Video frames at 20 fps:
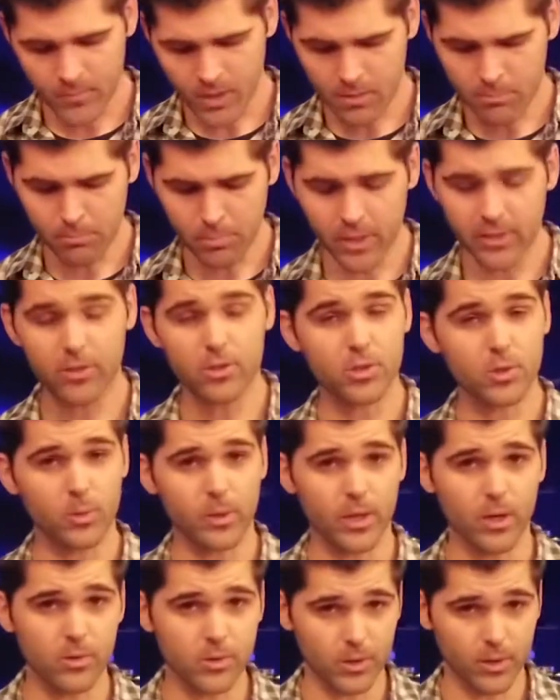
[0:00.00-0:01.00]
But the
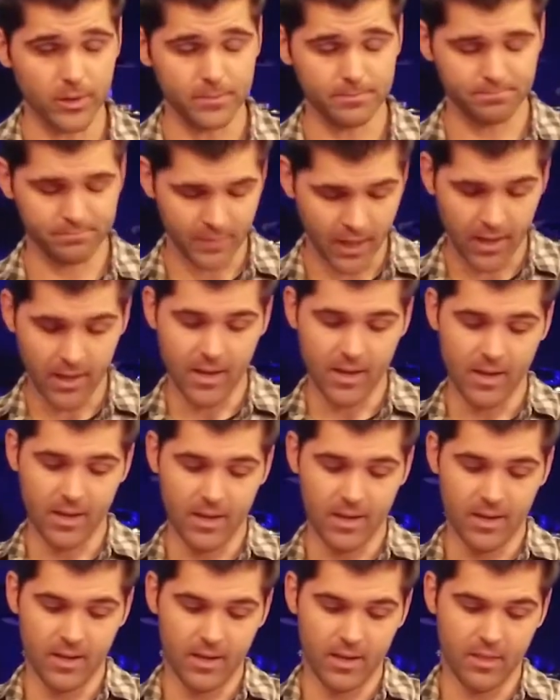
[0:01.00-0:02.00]
story goes on.
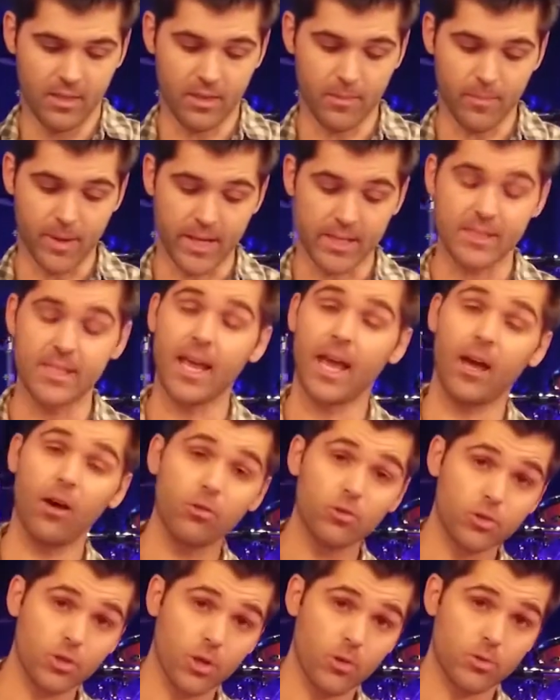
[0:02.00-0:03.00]
The men tell
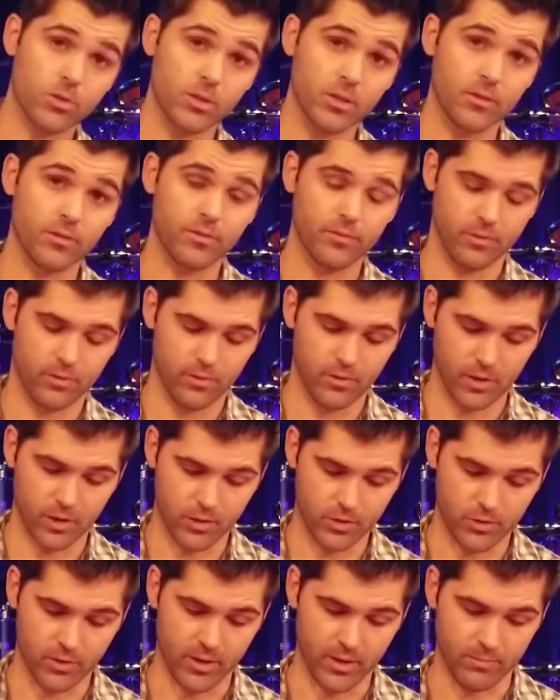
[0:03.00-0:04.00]
Joseph their
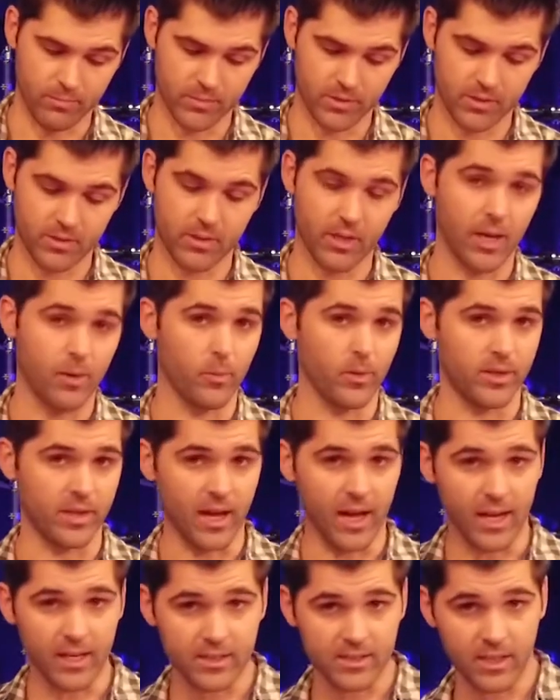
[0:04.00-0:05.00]
dreams, and with
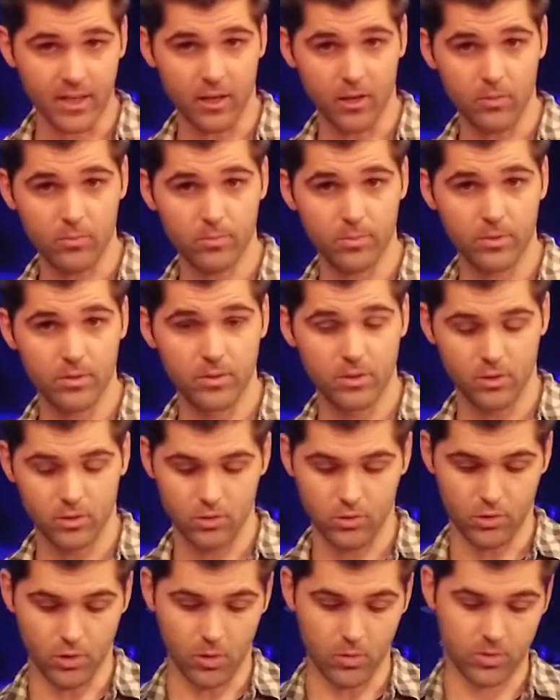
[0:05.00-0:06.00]
God's help,
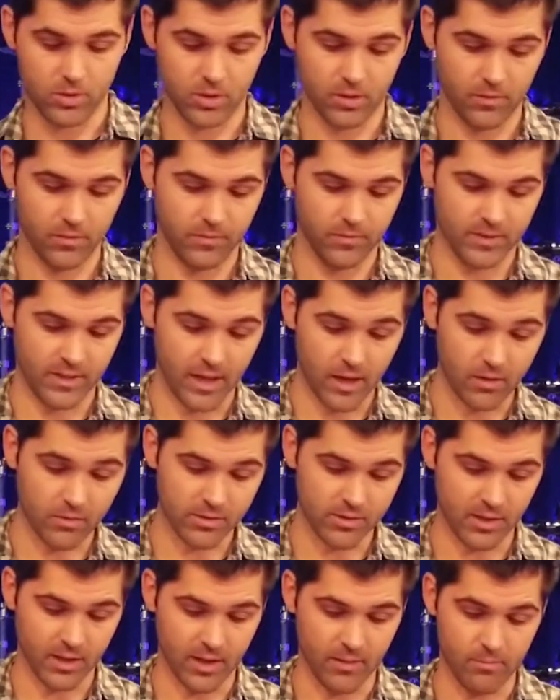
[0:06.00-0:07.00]
Joseph tells
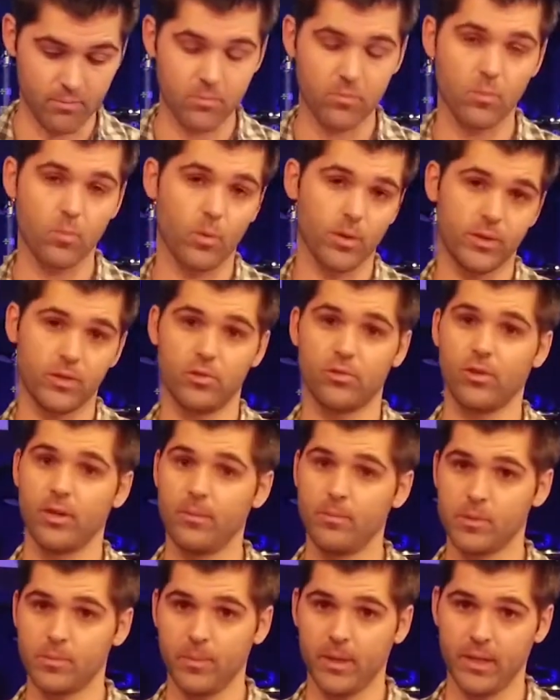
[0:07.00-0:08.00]
them what the
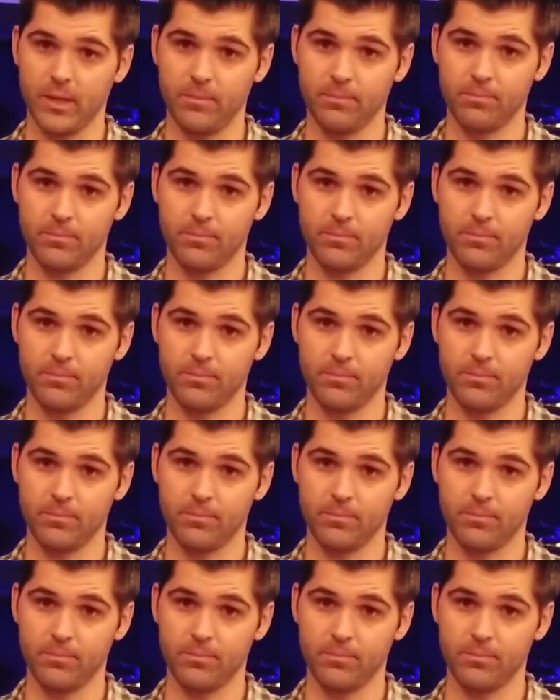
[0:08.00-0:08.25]
dreams mean.